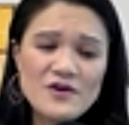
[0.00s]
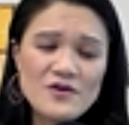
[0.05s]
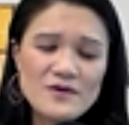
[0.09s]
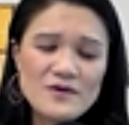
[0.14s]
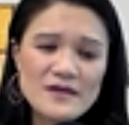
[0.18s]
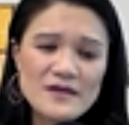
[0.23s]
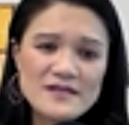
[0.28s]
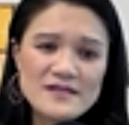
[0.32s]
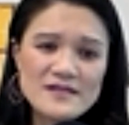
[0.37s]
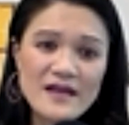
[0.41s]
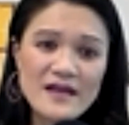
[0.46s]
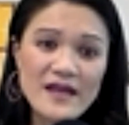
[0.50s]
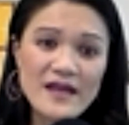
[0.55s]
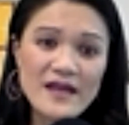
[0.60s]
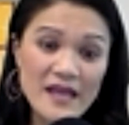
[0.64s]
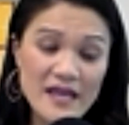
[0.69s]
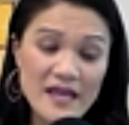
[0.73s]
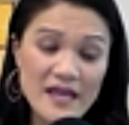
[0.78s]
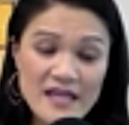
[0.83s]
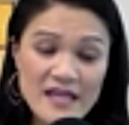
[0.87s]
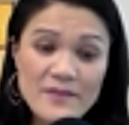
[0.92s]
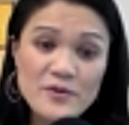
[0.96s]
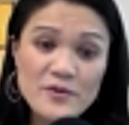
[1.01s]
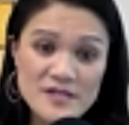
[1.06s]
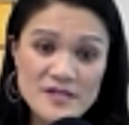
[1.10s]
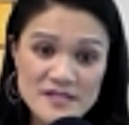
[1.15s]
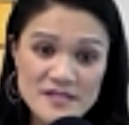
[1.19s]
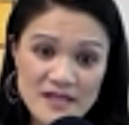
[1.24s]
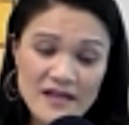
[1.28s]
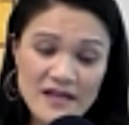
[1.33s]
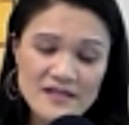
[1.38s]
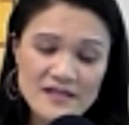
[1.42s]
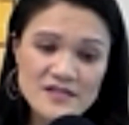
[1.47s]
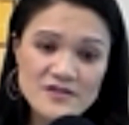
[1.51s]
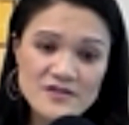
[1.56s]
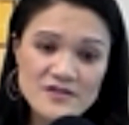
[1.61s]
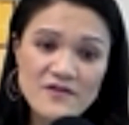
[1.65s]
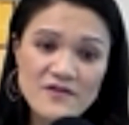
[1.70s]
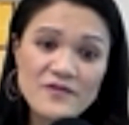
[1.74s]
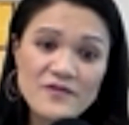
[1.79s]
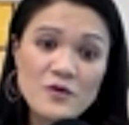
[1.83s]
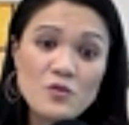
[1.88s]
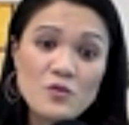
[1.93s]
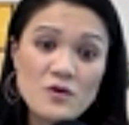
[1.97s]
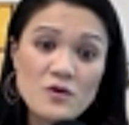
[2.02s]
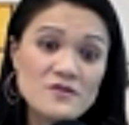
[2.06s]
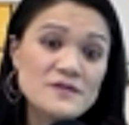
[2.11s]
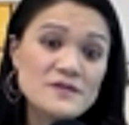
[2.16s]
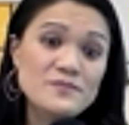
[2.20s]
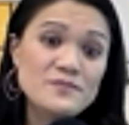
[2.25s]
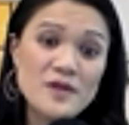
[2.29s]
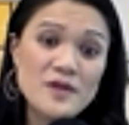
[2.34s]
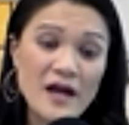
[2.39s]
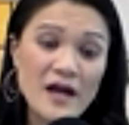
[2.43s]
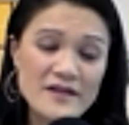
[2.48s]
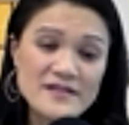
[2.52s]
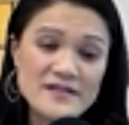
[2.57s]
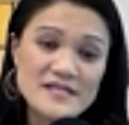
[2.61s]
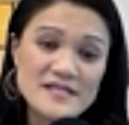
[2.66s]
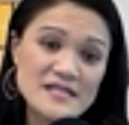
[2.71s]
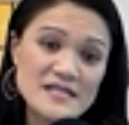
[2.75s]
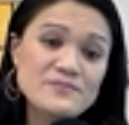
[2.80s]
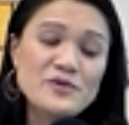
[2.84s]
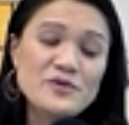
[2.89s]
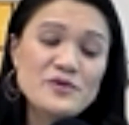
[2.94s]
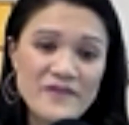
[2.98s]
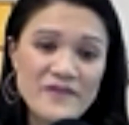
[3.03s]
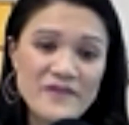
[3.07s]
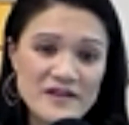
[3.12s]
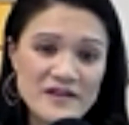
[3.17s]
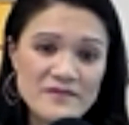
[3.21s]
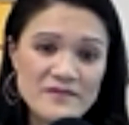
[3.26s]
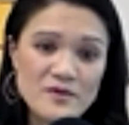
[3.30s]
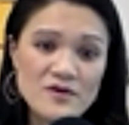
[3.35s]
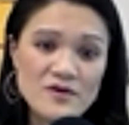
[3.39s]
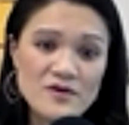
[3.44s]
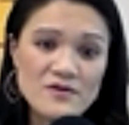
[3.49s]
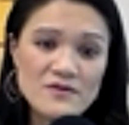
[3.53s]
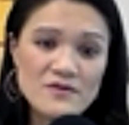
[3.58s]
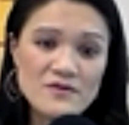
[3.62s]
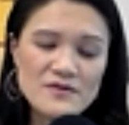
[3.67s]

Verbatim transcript: is that 80% of the world's blindness is preventable